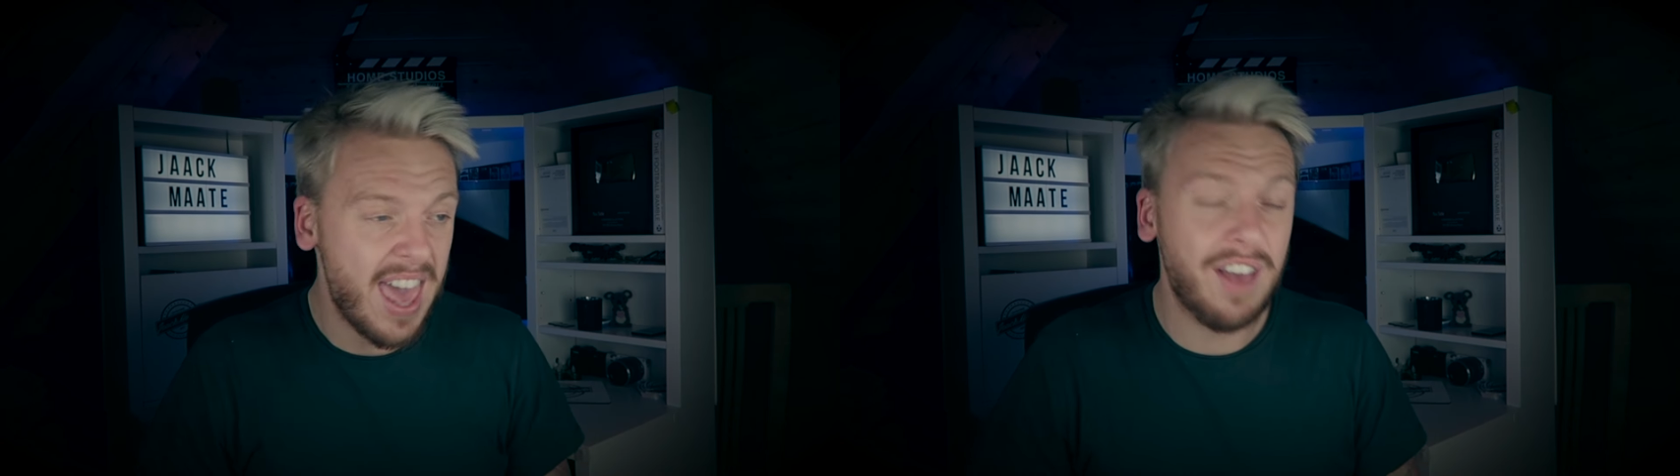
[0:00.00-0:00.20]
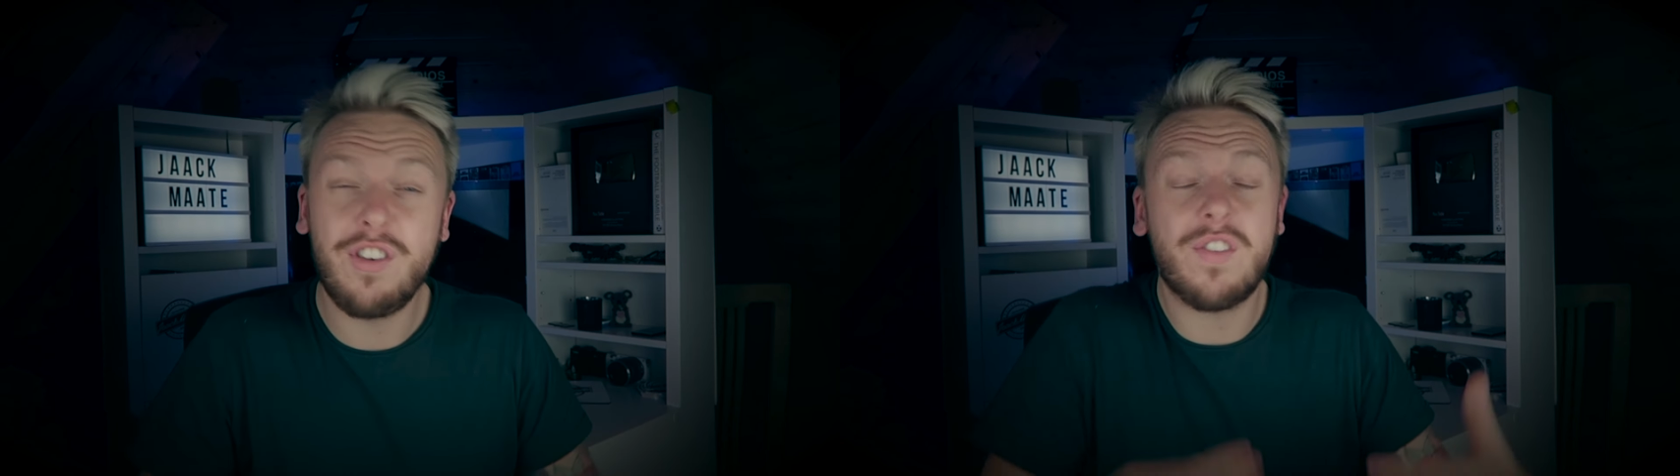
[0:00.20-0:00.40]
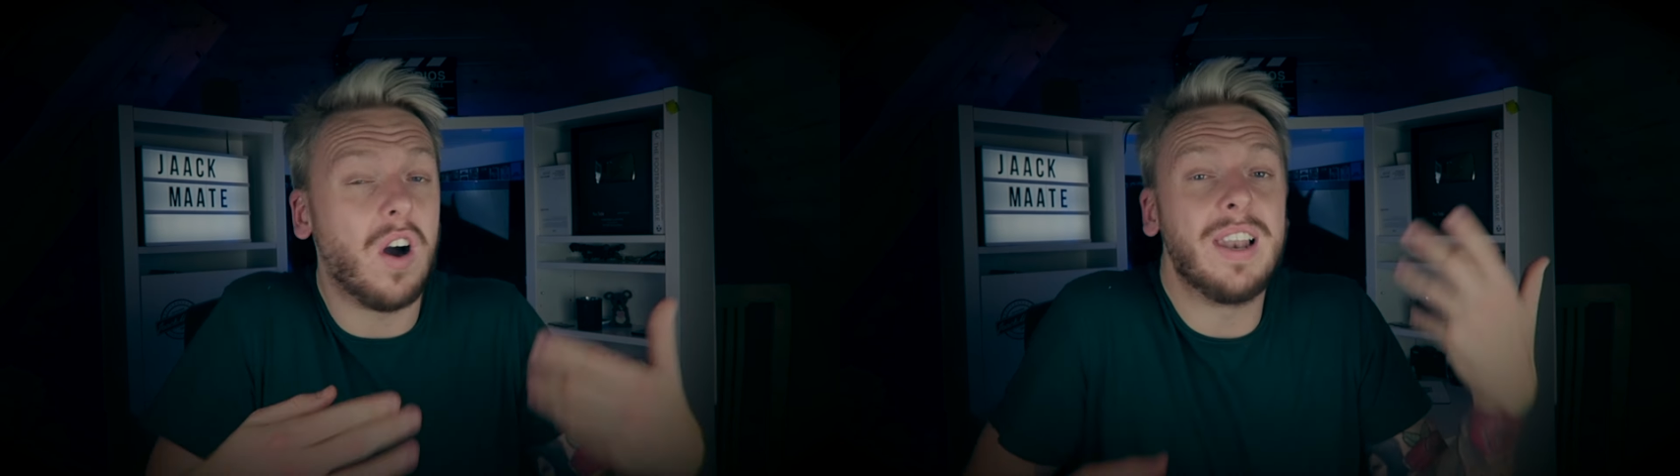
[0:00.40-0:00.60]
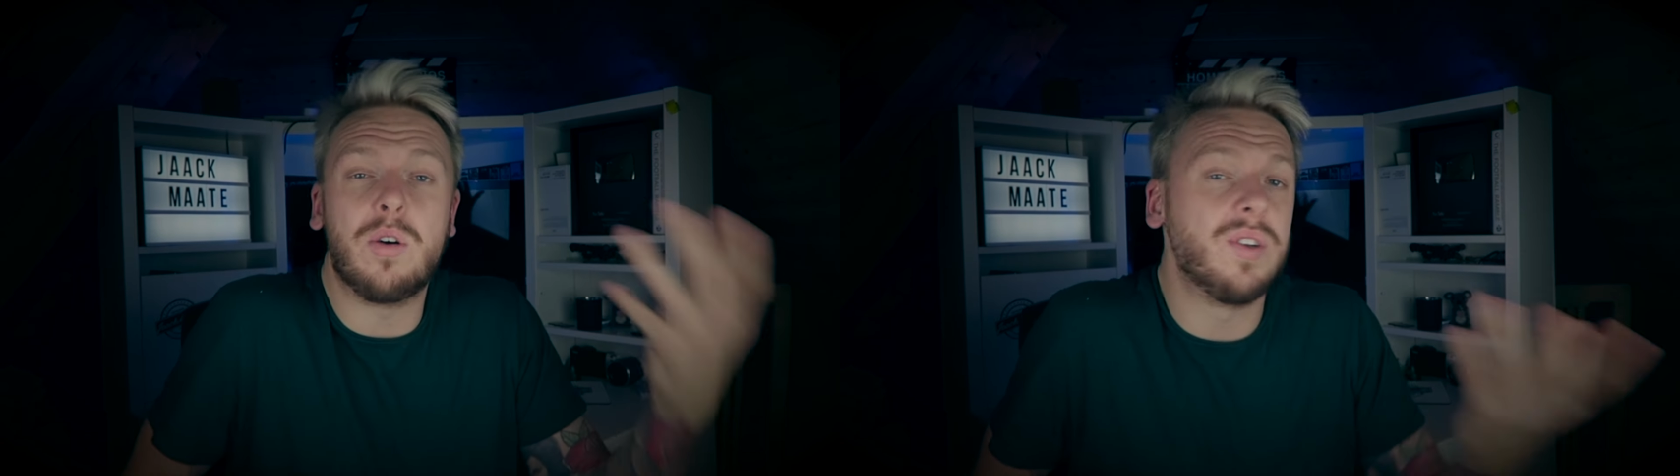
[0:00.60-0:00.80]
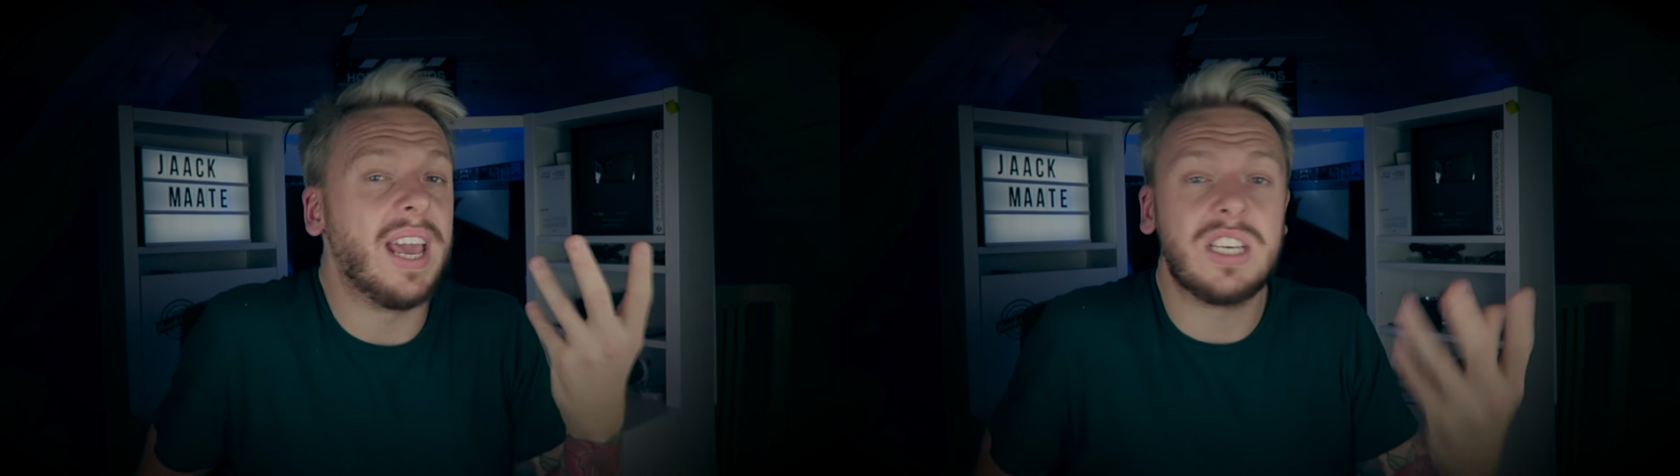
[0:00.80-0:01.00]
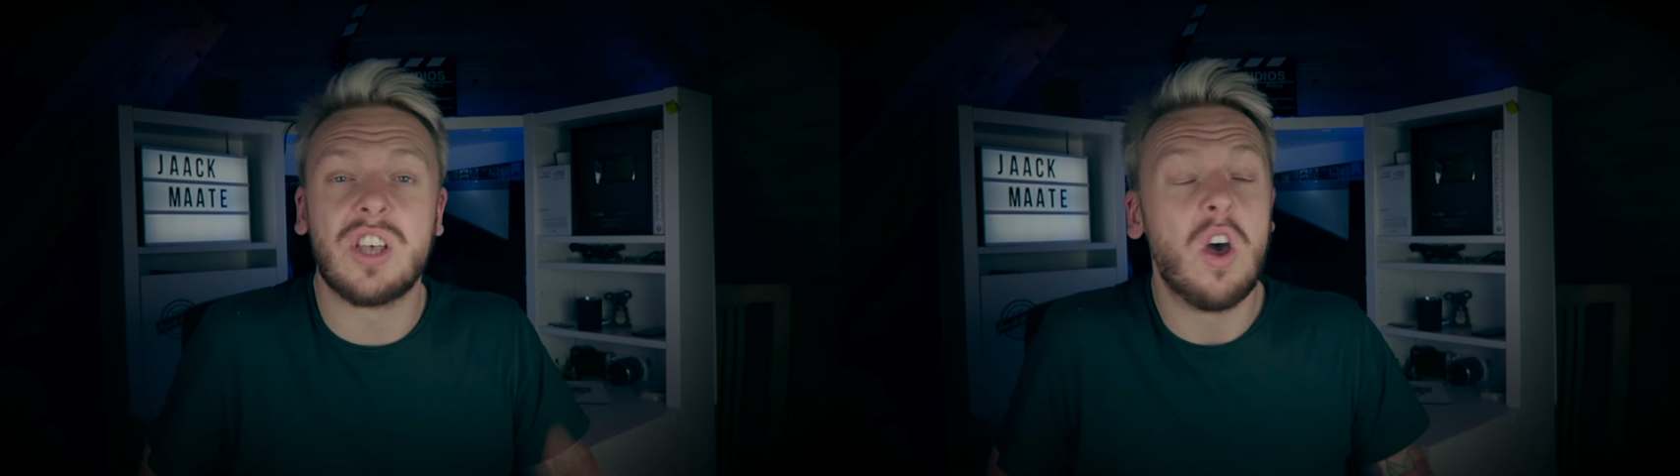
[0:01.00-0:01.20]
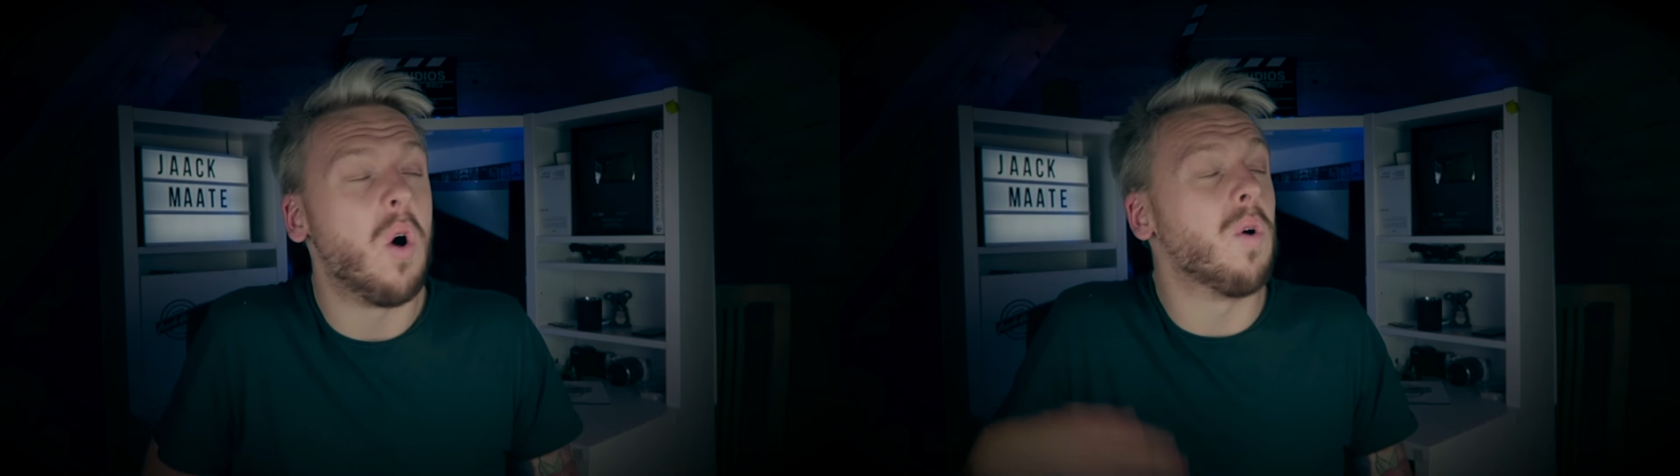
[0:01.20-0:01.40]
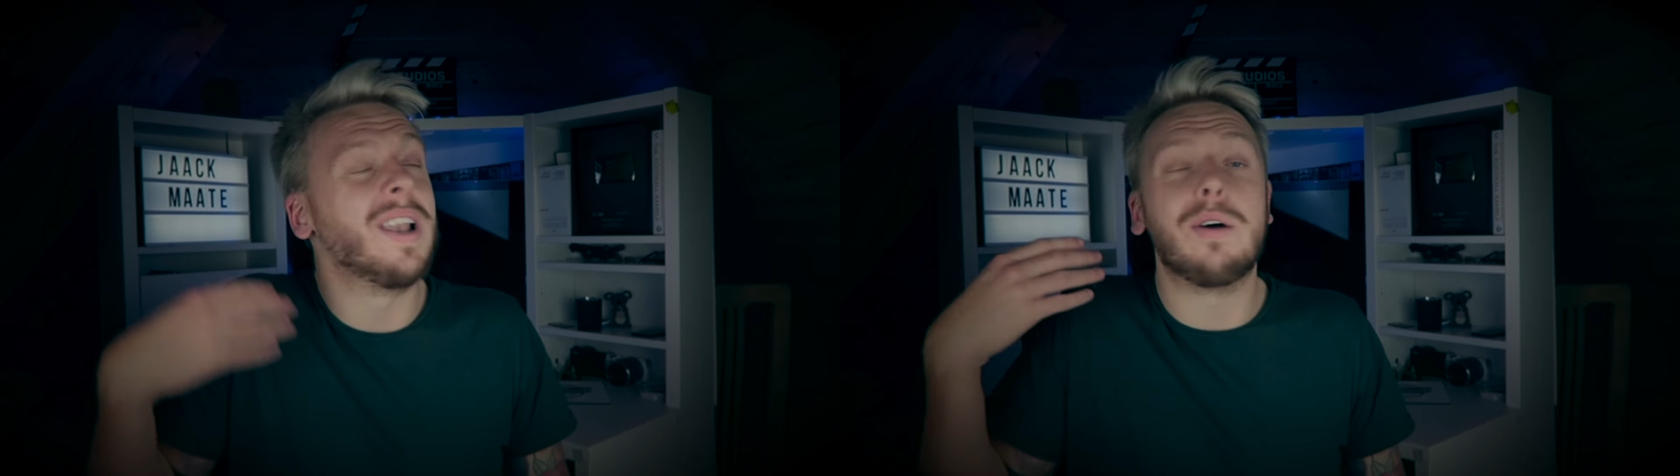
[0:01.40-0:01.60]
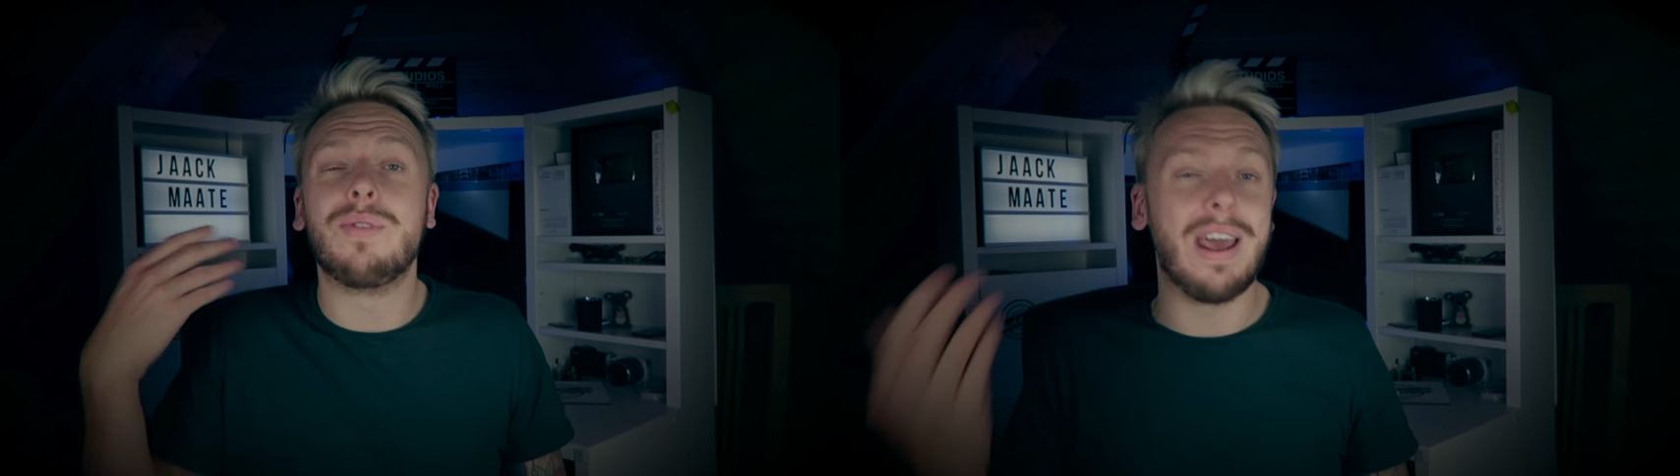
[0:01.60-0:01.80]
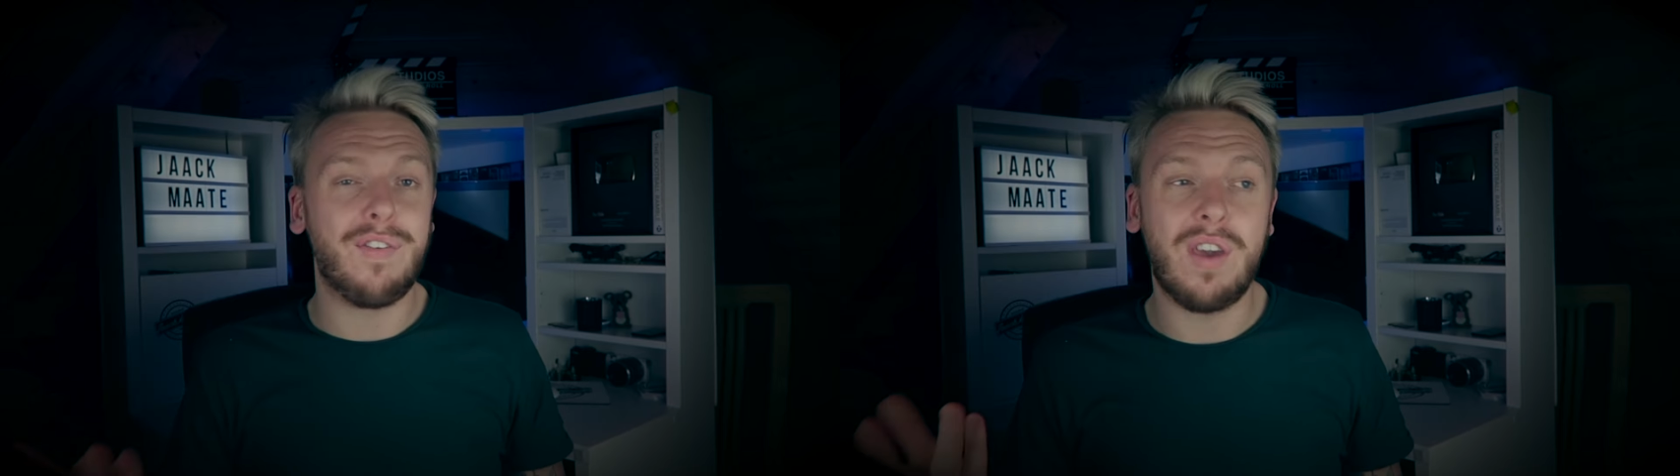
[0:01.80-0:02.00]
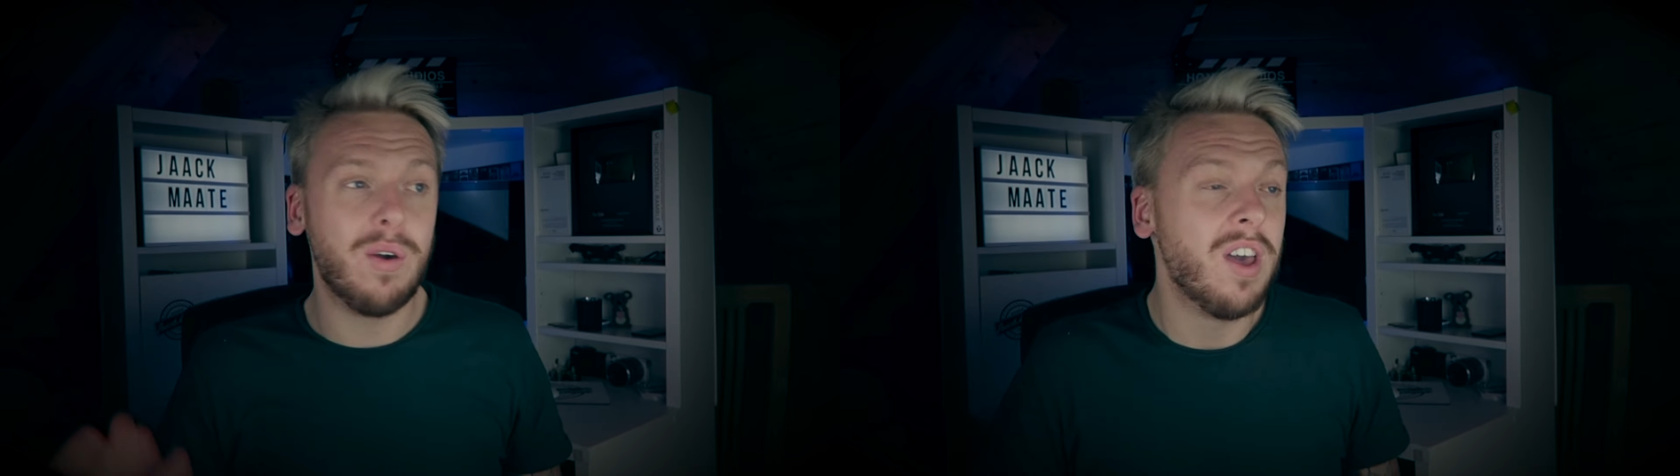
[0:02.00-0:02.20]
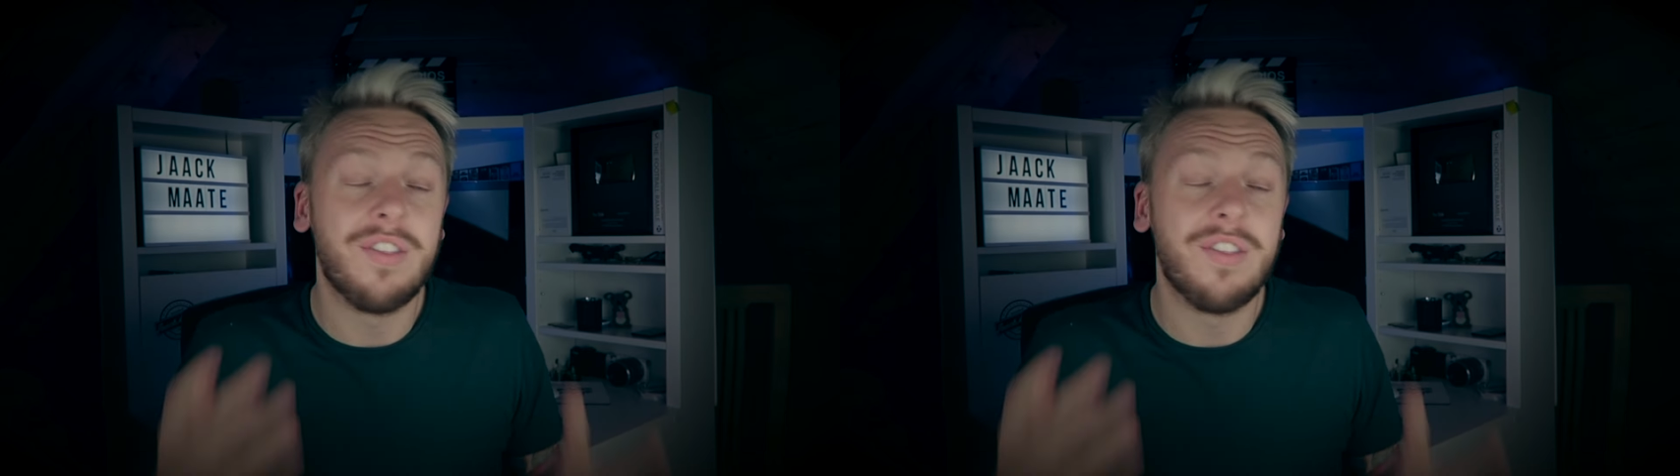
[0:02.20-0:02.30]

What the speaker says: if you've got a little niece or a little nephew